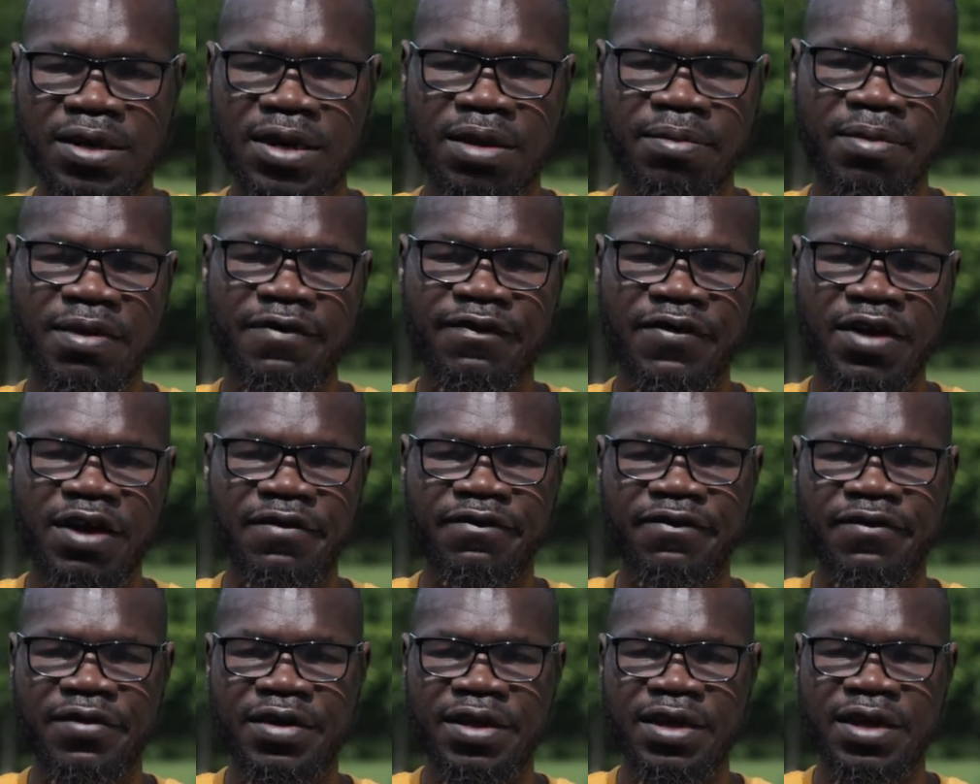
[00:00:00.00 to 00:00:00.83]
Number five,
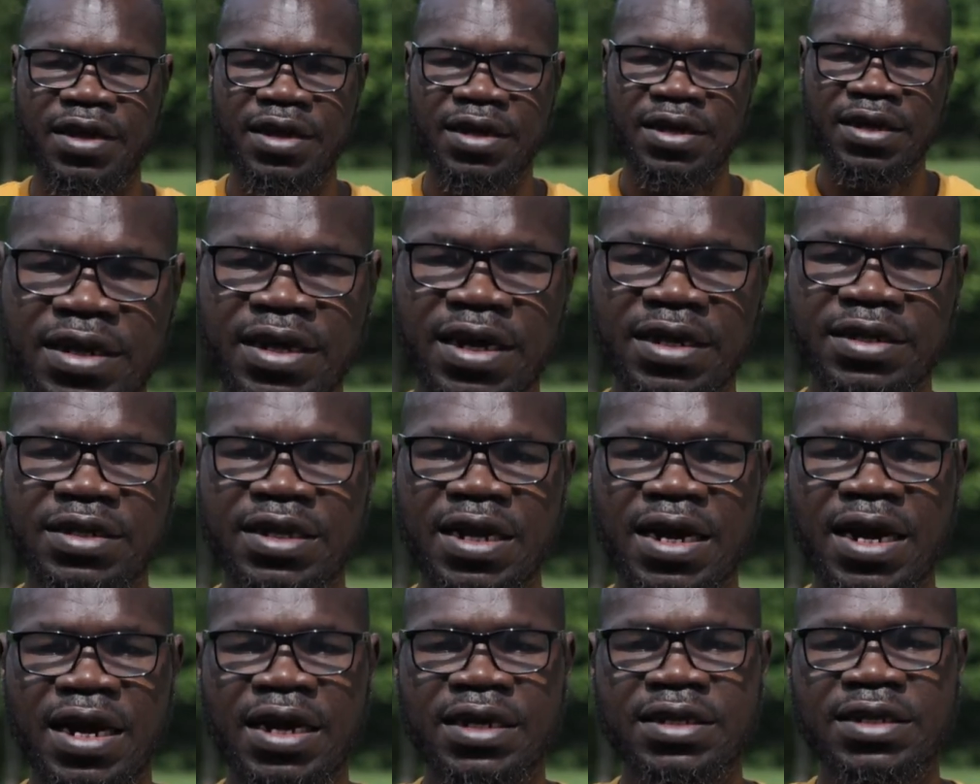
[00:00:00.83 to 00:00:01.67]
get
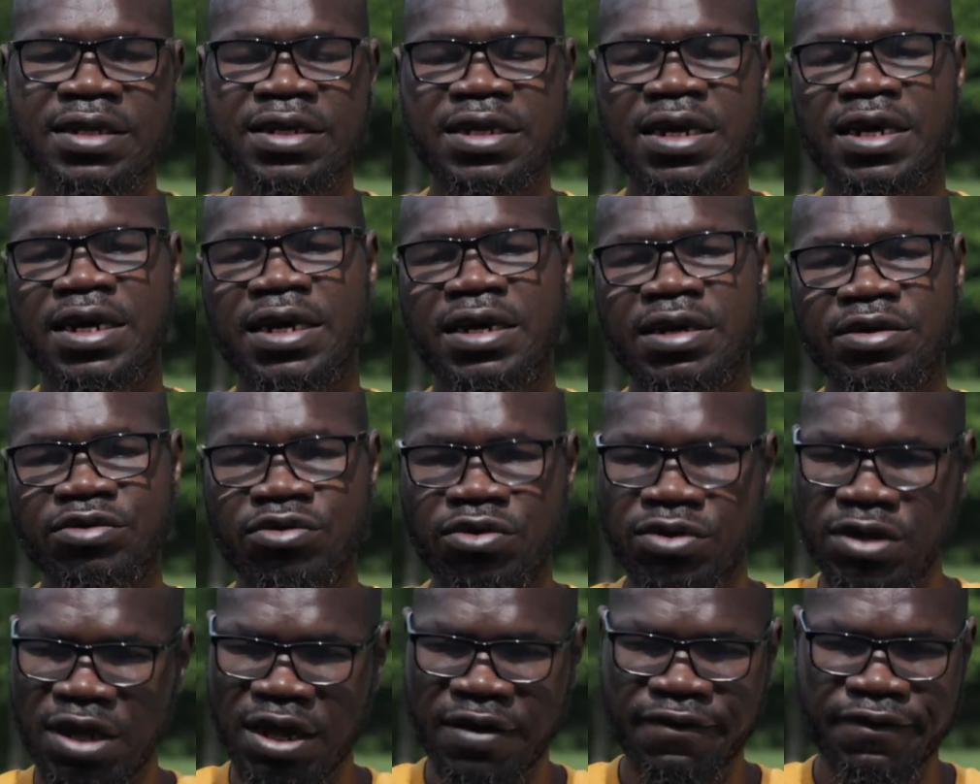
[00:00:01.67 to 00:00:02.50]
the idea,
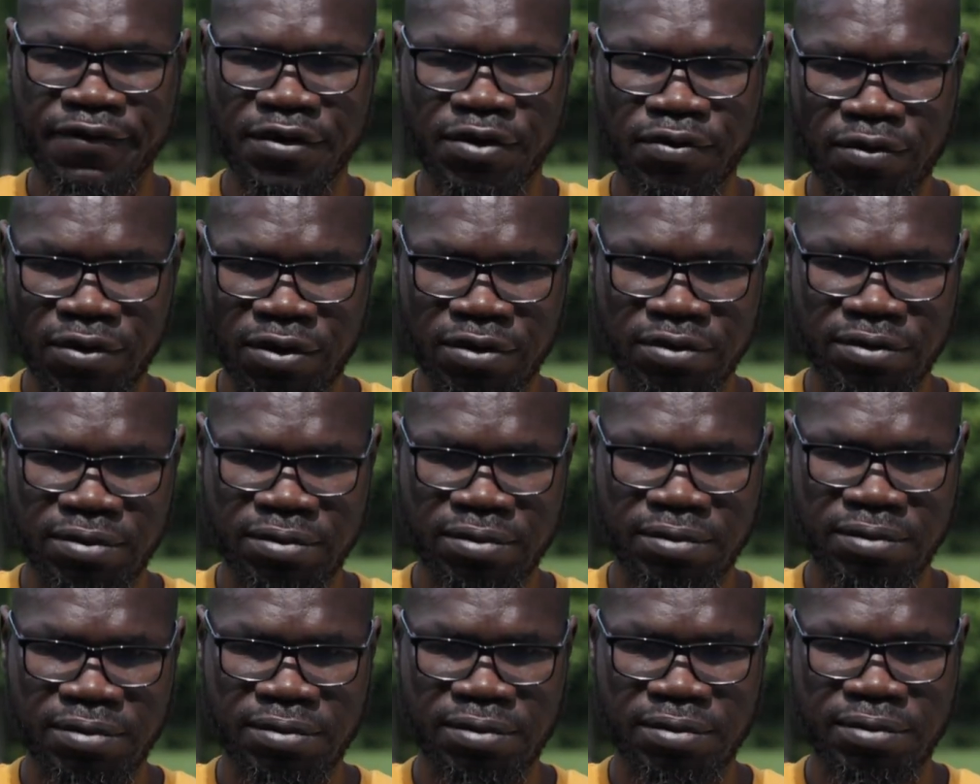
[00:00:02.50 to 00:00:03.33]
not every word.
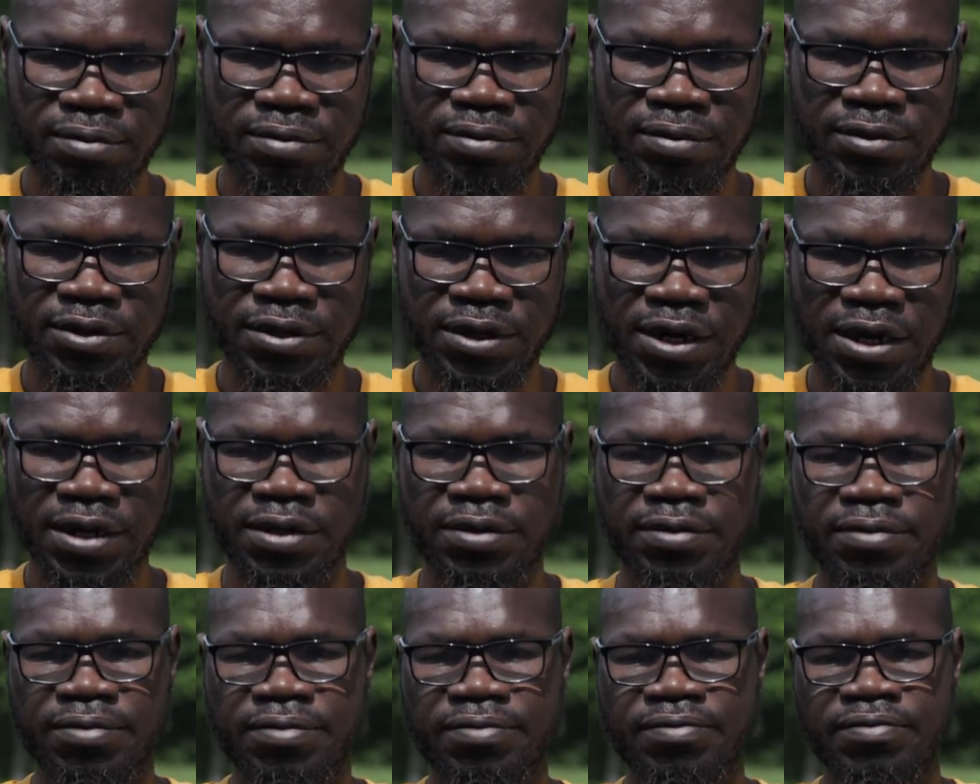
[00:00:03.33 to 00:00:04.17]
Right.
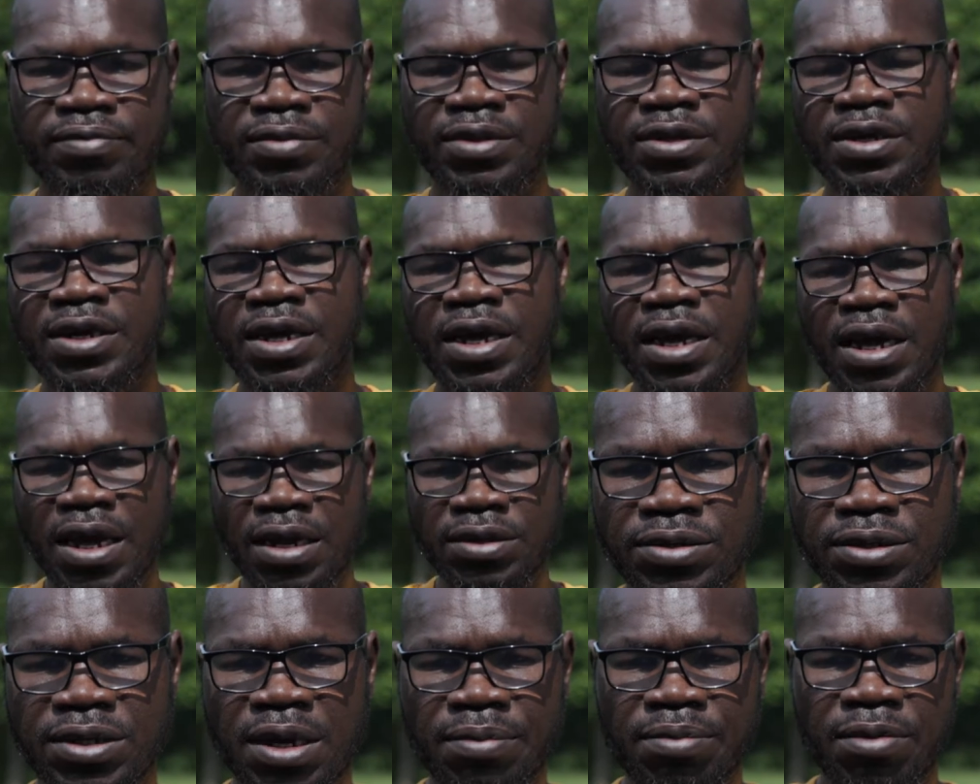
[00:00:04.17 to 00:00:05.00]

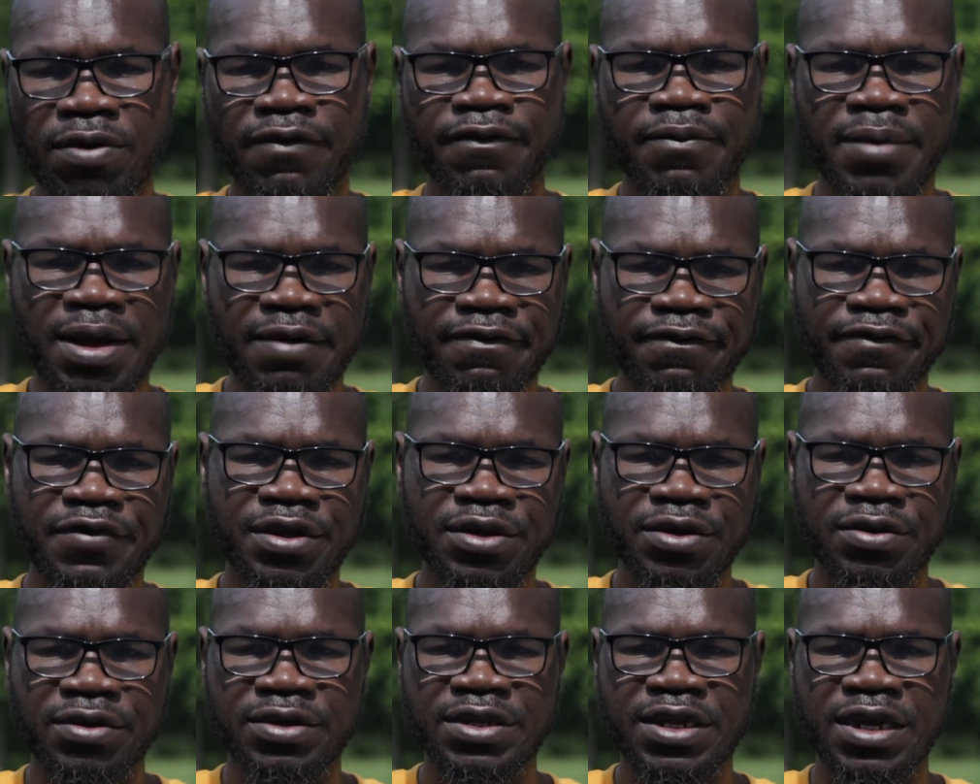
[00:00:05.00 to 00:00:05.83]
In some of my
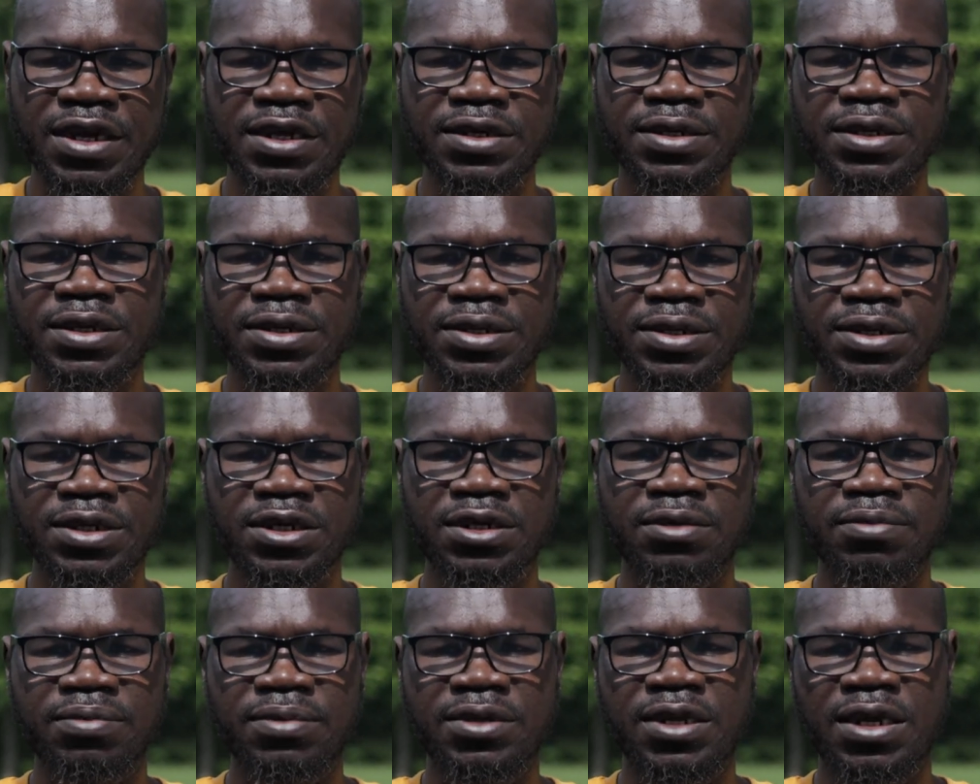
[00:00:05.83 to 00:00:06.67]
video, there is a
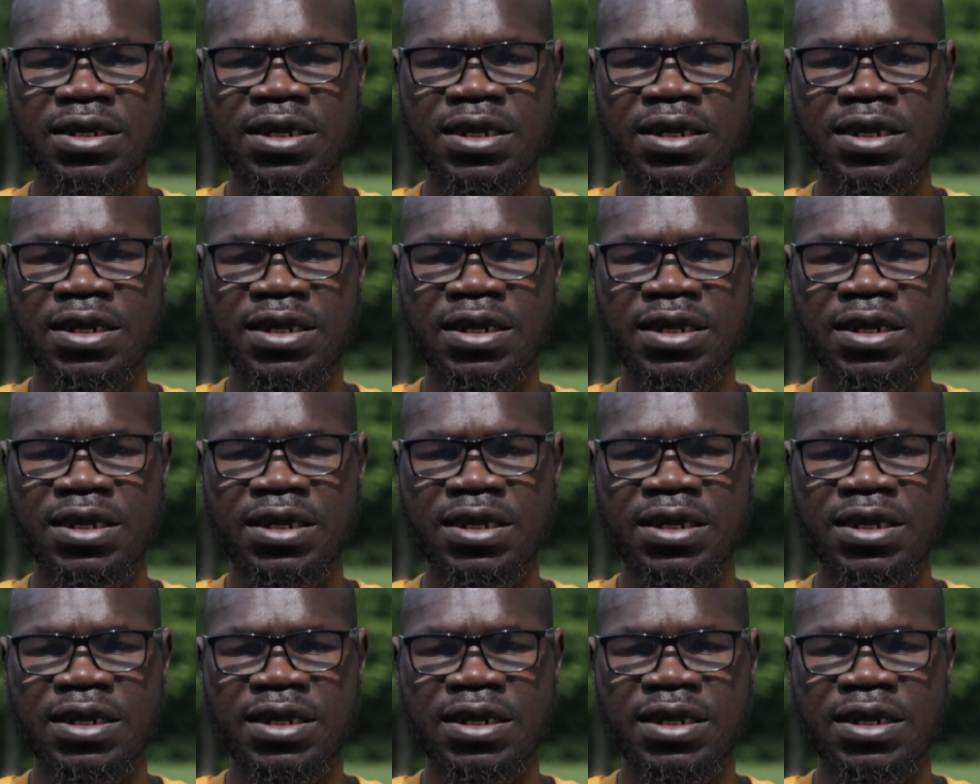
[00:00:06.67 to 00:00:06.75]
script